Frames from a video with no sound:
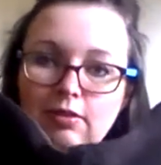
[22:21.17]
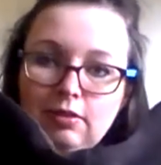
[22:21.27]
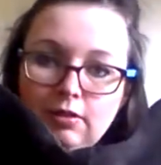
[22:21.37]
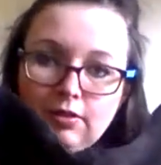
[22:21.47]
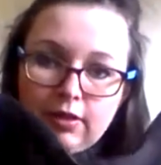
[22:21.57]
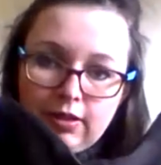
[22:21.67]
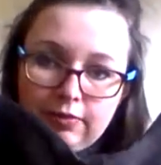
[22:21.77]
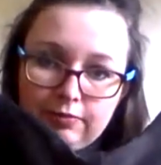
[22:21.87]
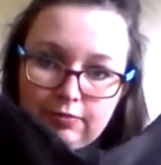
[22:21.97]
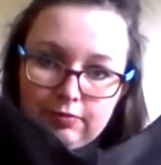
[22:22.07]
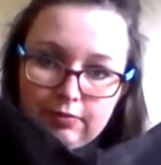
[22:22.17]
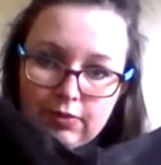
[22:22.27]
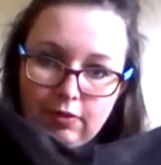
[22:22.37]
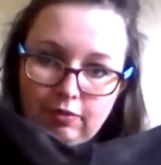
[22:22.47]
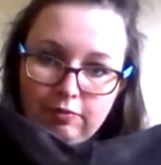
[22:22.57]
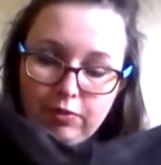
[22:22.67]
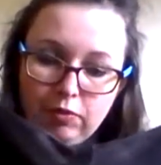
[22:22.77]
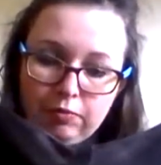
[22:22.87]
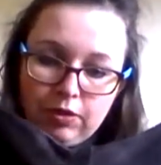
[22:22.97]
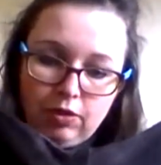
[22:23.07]
on the
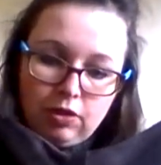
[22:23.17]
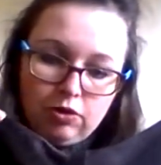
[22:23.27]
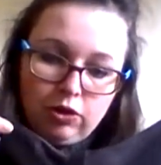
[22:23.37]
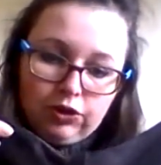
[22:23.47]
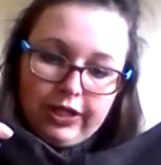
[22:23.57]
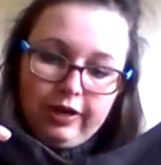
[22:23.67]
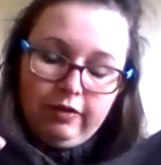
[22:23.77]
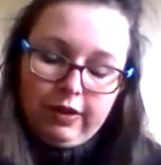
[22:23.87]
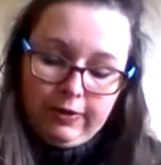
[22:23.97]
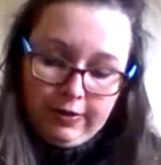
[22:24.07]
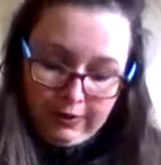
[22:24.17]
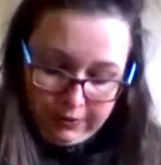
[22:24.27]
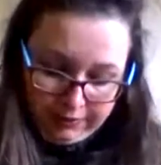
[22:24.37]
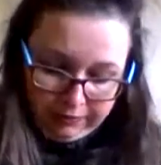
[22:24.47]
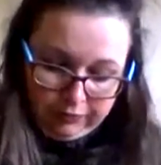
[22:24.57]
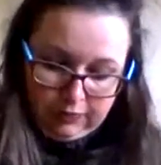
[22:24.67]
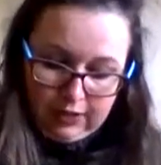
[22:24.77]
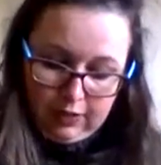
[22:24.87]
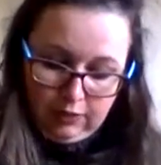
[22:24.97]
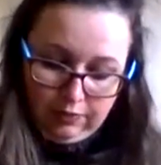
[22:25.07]
bum or crotch area.
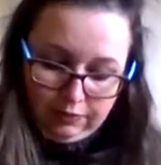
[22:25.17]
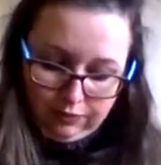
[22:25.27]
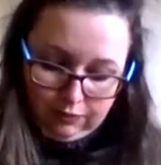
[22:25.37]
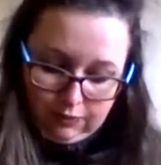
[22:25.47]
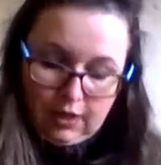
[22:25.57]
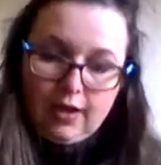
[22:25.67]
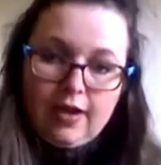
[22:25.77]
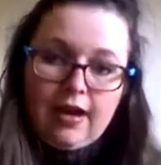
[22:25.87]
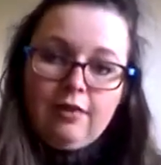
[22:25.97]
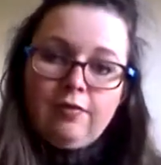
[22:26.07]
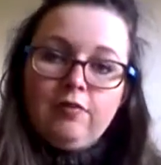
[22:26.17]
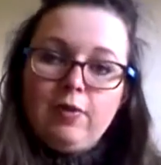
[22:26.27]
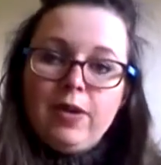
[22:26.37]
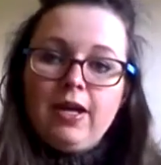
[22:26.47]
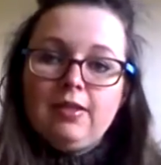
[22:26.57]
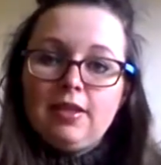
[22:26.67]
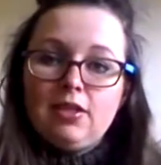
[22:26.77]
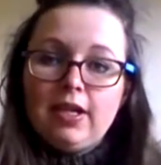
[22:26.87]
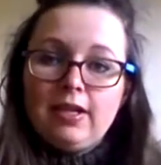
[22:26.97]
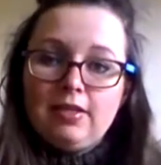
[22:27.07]
Now, I haven't repaired these
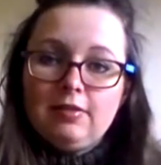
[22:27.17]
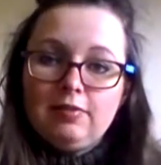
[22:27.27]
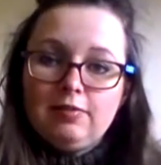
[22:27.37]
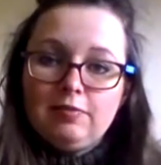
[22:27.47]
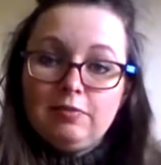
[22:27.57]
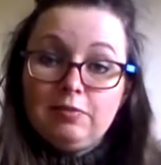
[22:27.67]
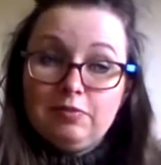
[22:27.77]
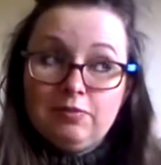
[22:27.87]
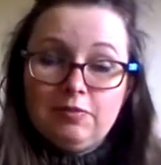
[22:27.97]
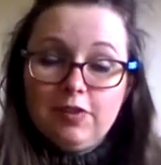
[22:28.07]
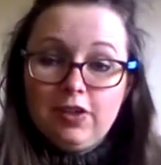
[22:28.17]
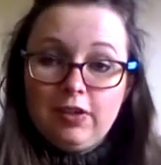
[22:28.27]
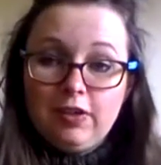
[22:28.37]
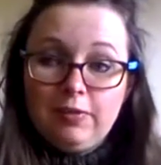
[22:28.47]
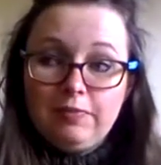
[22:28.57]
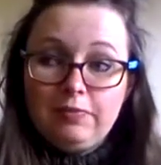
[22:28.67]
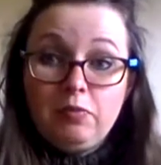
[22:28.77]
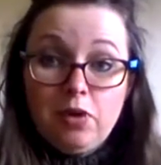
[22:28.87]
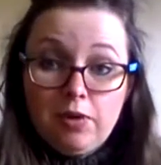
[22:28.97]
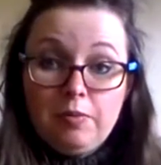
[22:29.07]
yet for
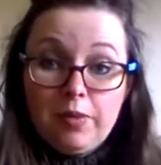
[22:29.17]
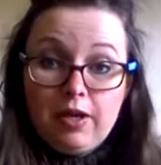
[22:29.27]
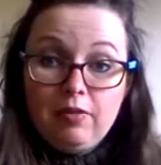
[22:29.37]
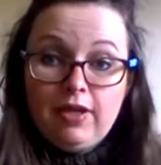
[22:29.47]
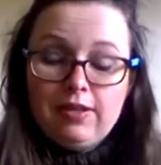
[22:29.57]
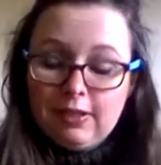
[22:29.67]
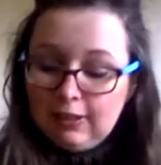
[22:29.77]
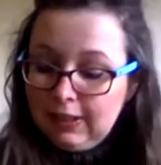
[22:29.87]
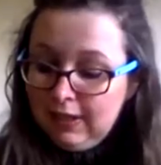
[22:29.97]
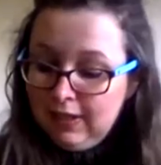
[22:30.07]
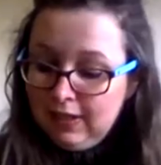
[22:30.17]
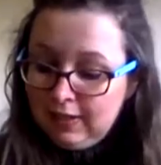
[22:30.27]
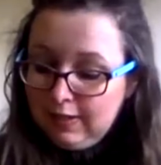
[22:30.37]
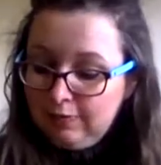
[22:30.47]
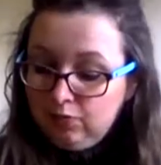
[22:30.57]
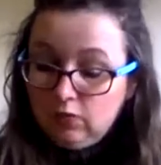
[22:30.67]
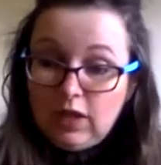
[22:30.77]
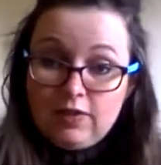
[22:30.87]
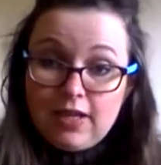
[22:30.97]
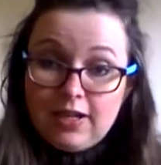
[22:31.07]
one big reason, is that
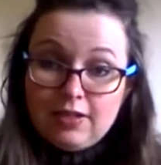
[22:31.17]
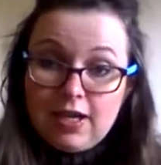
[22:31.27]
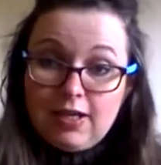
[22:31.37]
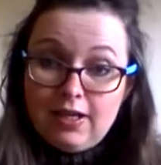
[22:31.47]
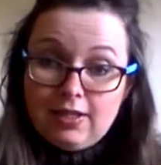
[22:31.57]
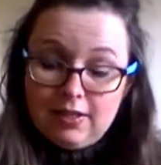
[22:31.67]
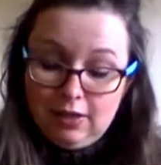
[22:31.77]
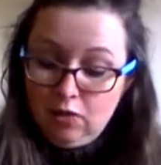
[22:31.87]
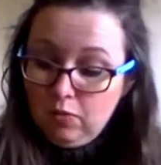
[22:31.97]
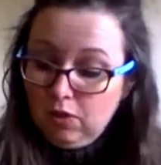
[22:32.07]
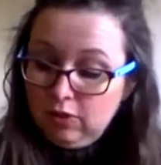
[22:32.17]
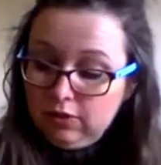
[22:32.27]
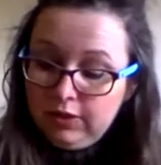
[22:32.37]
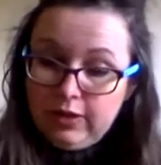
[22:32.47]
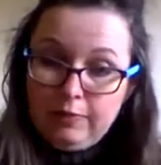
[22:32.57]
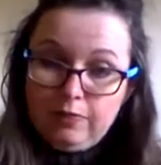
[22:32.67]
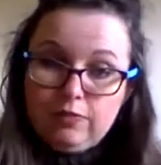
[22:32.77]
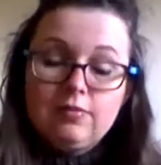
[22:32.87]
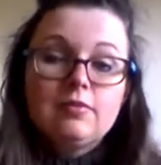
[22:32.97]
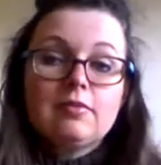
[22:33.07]
I said I need a lot more
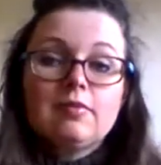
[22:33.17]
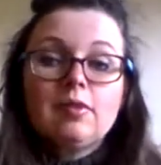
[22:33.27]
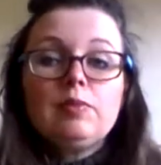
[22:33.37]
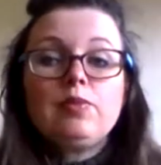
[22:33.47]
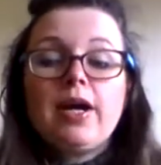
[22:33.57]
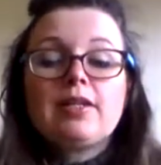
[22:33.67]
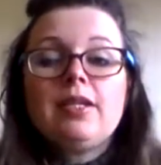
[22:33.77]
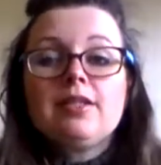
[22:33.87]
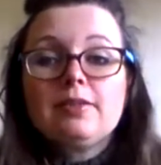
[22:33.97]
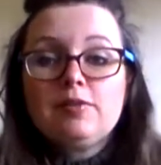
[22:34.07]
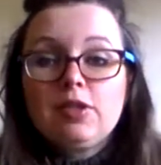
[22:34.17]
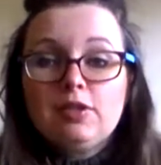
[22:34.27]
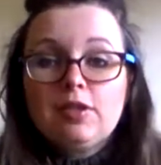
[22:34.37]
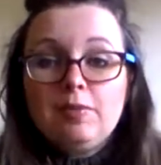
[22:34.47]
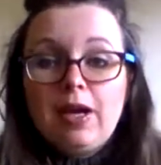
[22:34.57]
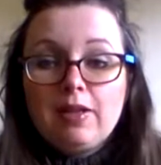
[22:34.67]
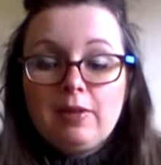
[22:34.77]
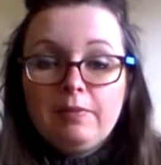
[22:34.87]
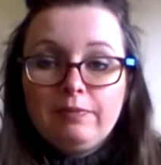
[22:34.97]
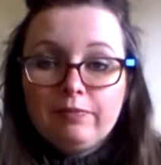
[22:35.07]
practice to make
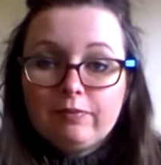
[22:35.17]
them